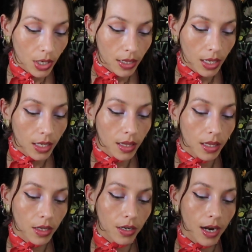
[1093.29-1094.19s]
I think
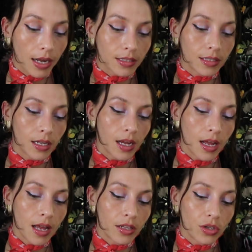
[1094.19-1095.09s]
that there has,
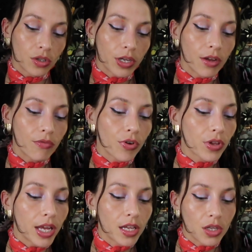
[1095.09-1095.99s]
you're looking for,
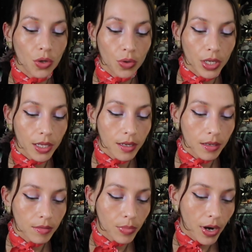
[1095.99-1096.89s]
like,
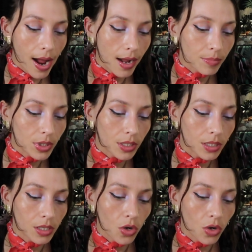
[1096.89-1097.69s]
union perhaps,